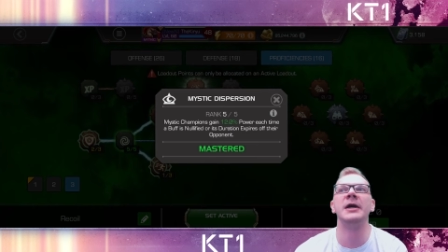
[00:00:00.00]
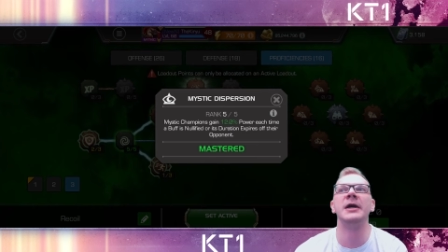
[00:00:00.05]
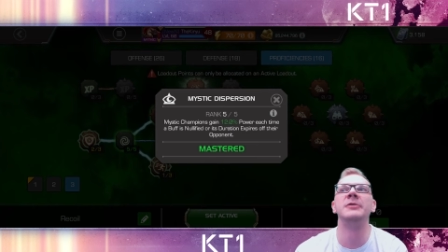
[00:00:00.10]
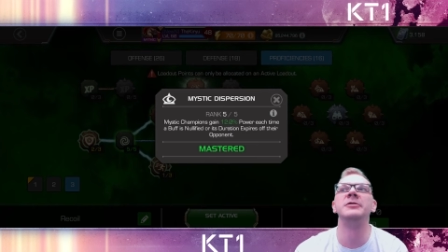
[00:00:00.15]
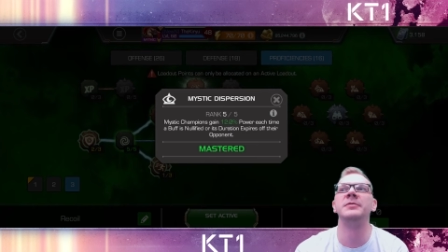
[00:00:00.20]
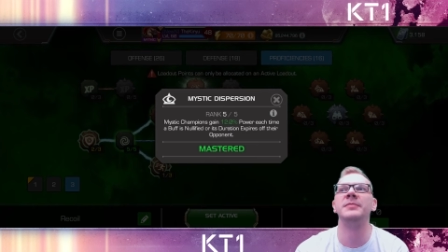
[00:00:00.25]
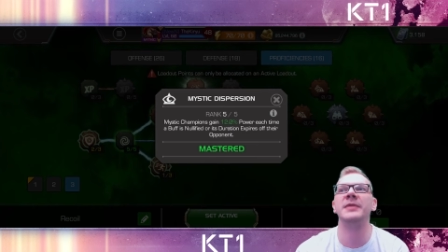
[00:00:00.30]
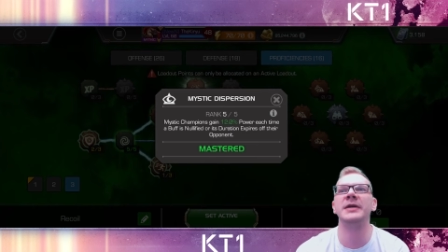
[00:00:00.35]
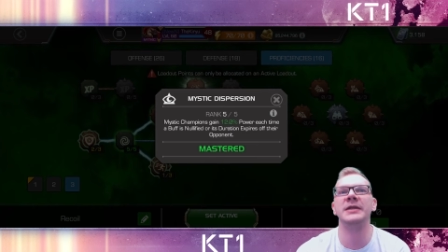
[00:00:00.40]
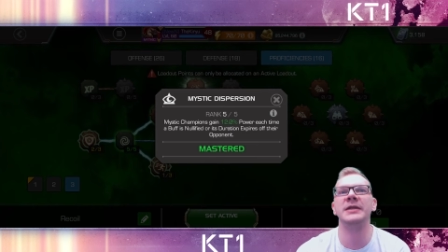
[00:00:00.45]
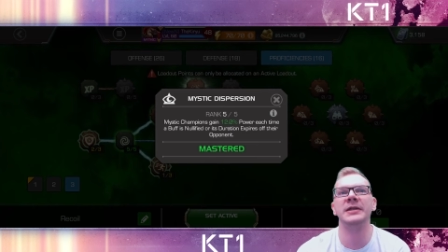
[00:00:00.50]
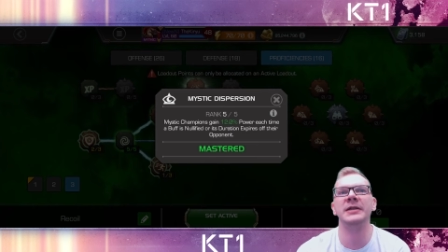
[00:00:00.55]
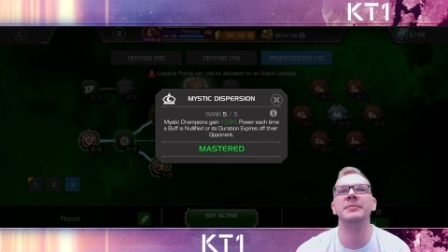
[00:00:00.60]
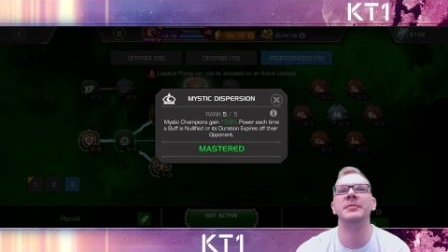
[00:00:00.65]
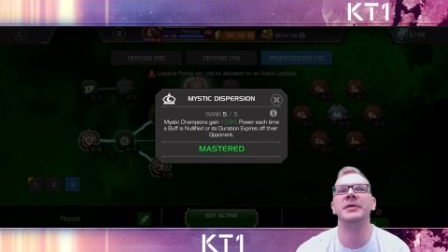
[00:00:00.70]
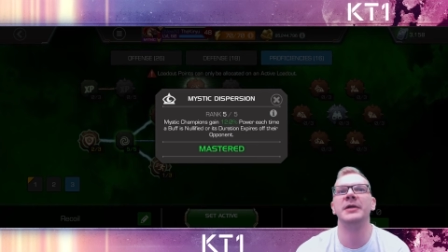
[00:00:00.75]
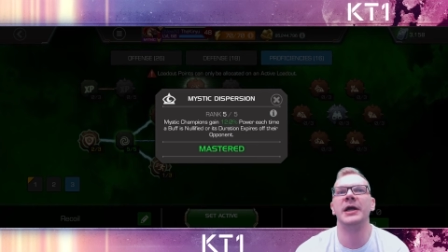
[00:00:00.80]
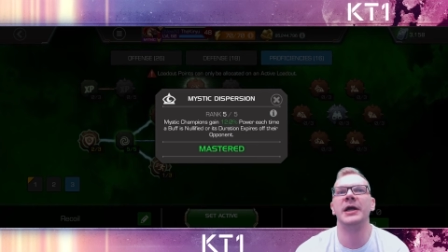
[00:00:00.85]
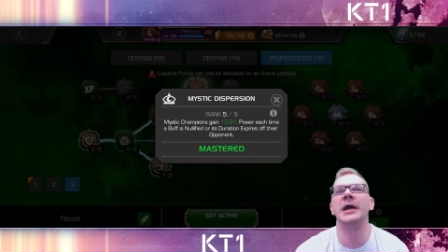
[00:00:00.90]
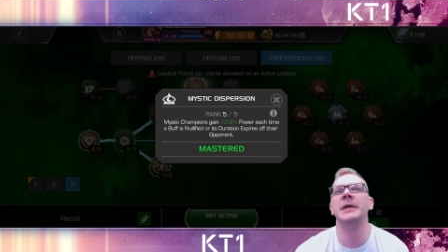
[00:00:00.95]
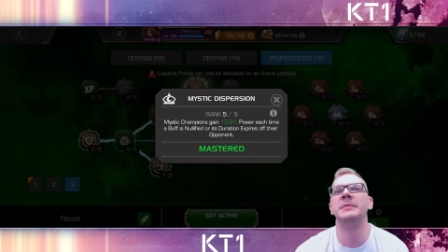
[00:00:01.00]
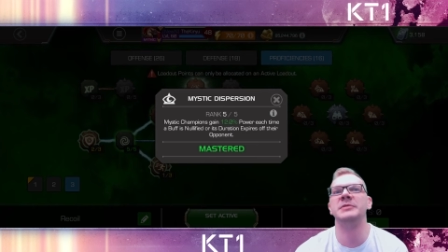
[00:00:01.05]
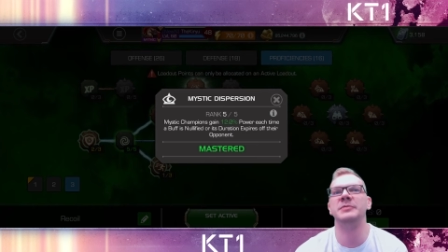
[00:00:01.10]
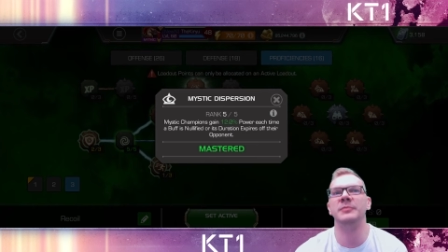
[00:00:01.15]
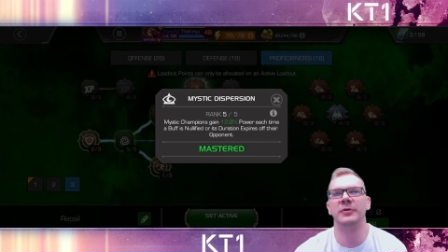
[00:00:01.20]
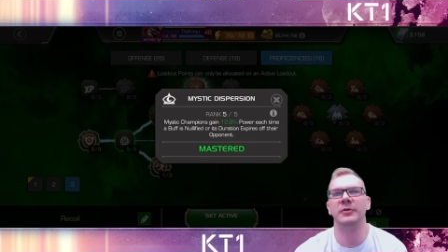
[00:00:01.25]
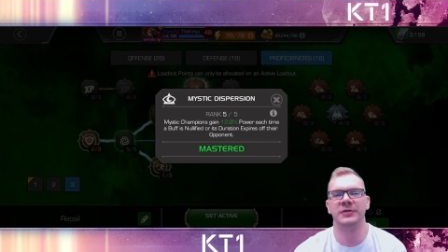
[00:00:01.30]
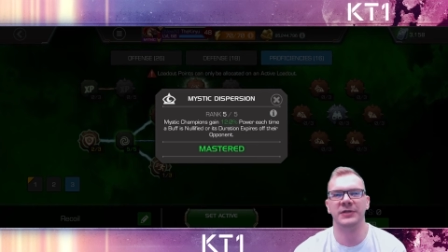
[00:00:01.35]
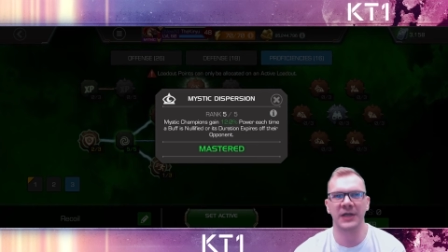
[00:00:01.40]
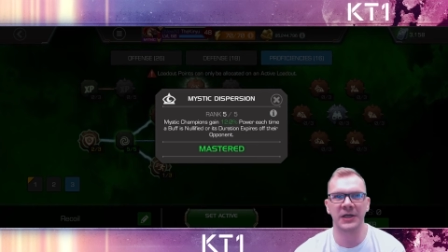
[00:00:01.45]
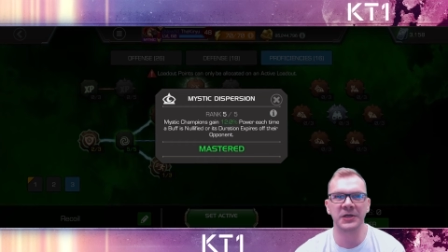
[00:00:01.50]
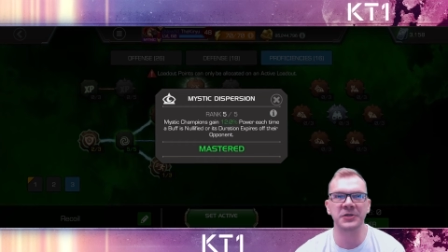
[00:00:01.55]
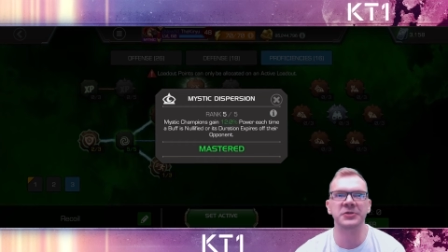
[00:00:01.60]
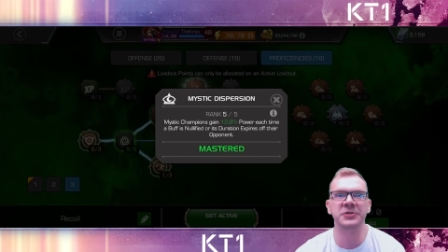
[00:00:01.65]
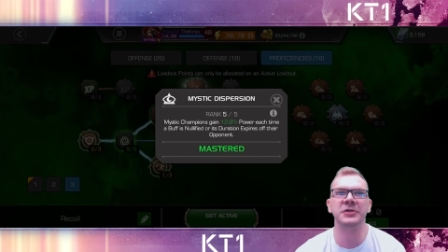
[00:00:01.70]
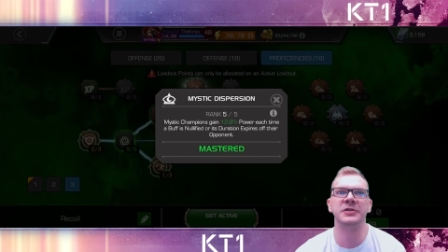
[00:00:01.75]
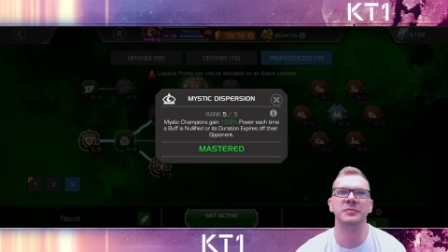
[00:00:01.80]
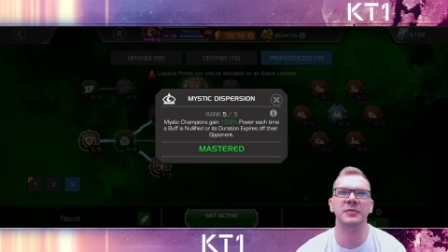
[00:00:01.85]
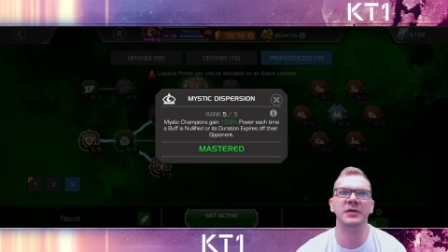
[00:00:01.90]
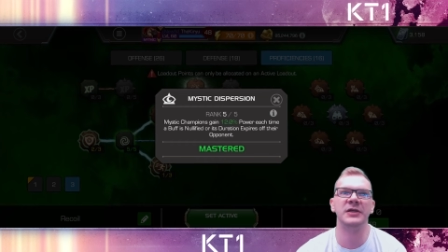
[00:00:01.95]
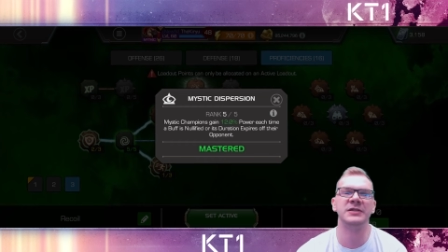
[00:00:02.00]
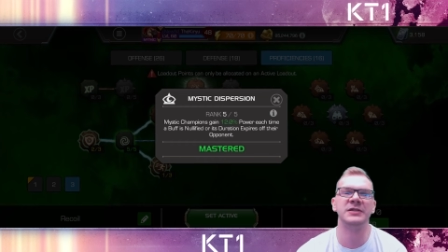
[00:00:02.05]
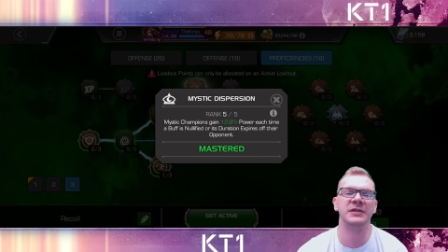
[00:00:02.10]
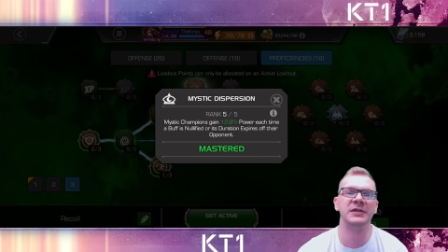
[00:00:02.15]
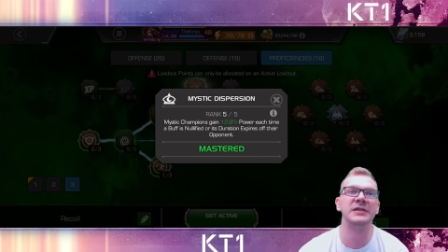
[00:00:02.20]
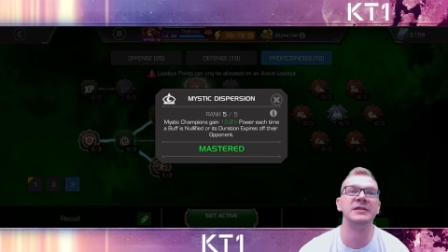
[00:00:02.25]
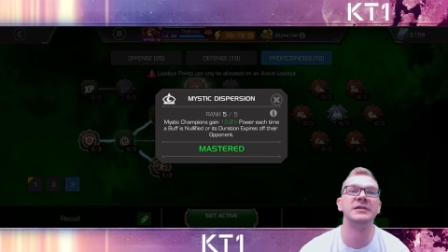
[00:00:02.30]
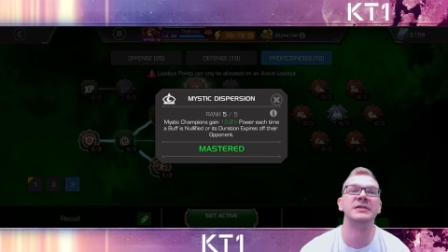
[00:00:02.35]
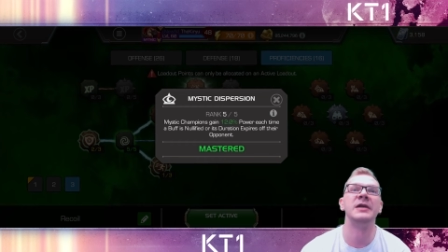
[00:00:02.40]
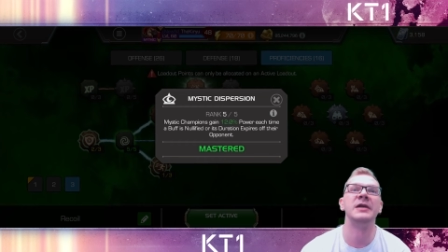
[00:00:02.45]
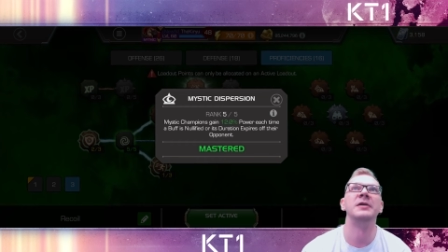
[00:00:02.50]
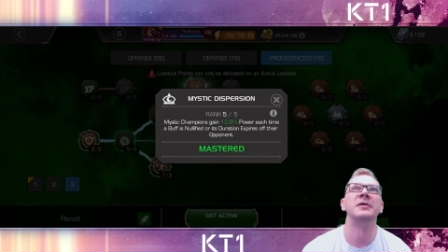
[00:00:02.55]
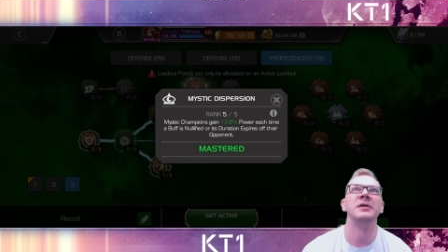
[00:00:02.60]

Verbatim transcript: automatically becomes more dangerous because it is